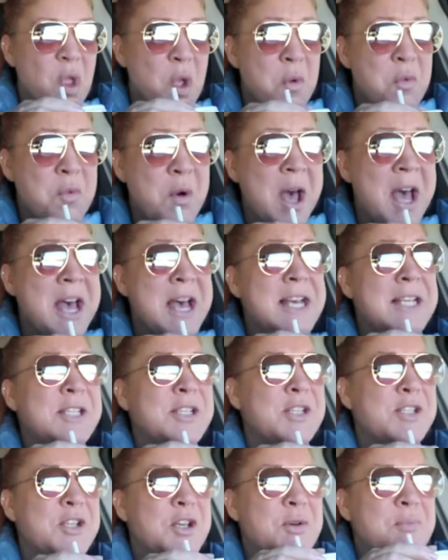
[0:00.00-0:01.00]
What a
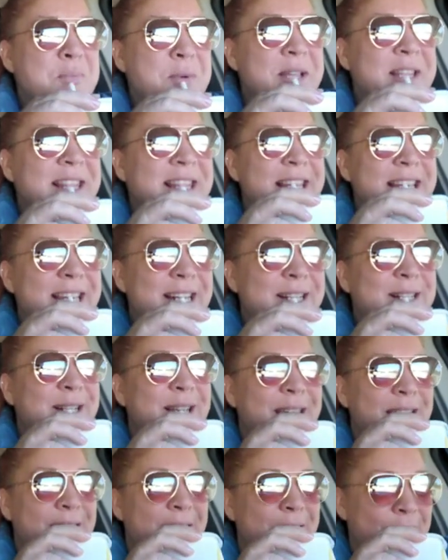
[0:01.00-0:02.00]
stupid little
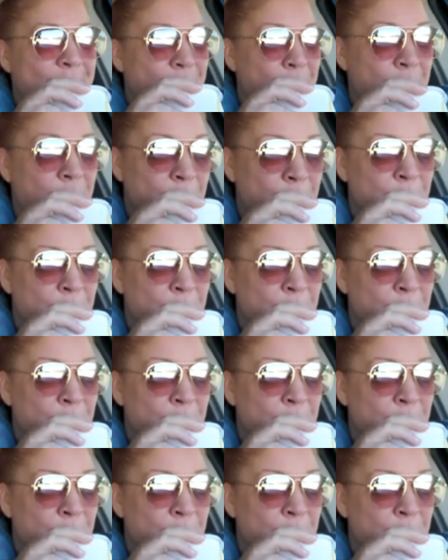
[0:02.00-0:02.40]
kid.